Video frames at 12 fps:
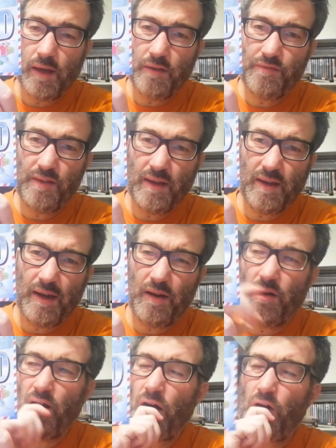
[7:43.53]
I think
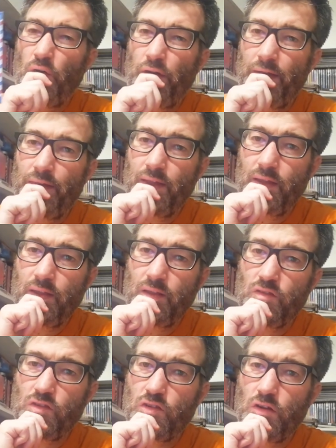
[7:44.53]
I already
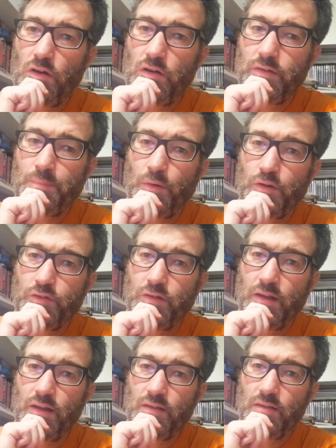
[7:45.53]
saw the
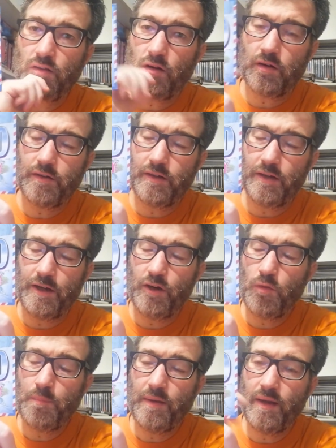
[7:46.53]
Portuguese or the
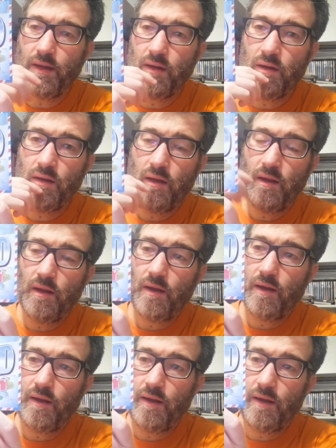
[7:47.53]
European
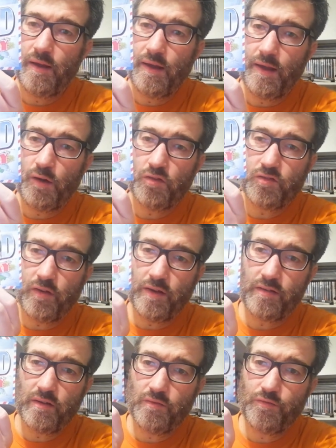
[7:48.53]
uh,
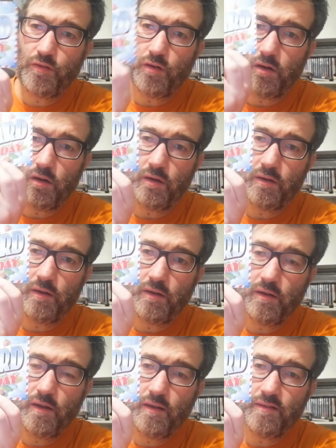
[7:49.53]
illustration for
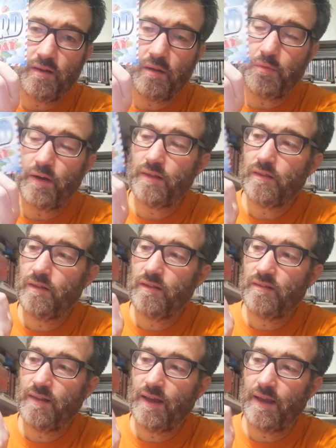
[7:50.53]
celebrate
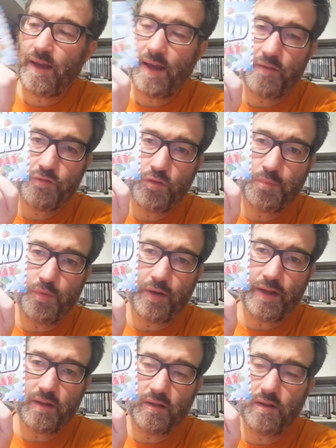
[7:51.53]
this day. I have to
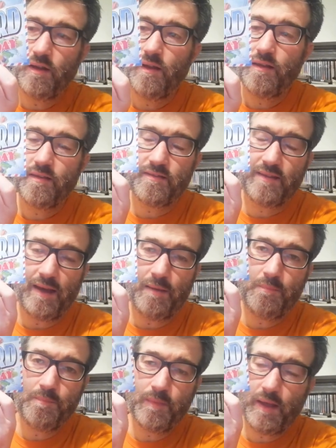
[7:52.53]
print
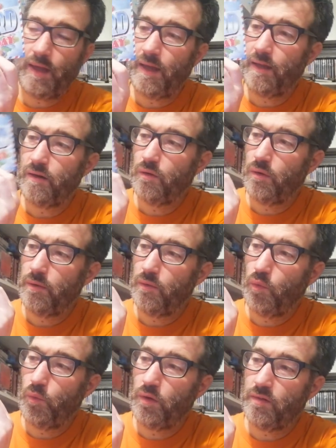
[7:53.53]
some and
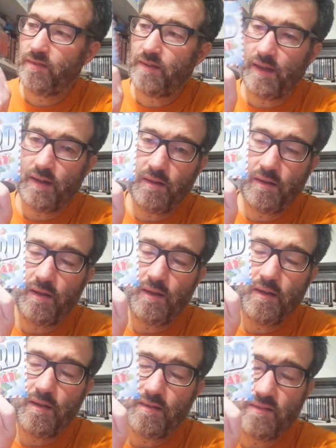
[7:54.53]
will send
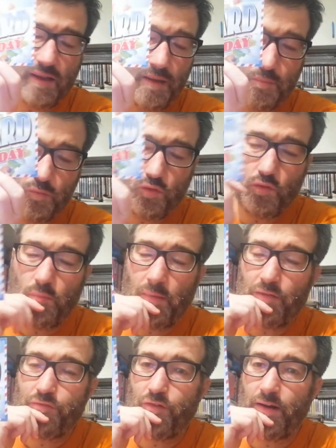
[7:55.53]
some to
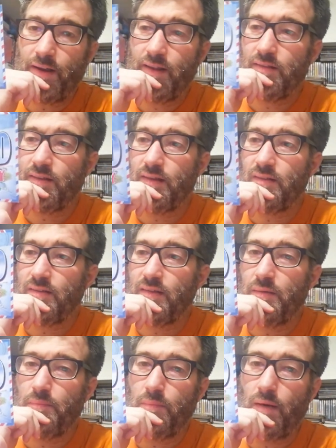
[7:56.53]
my friend and
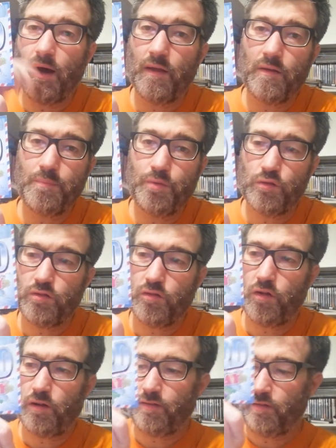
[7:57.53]
some other
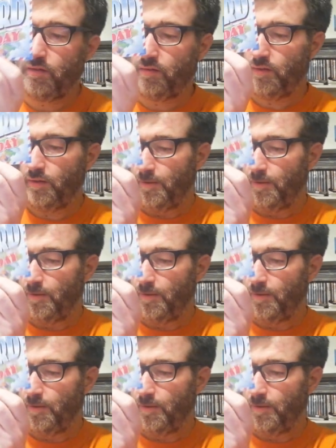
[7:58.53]
postcrossers.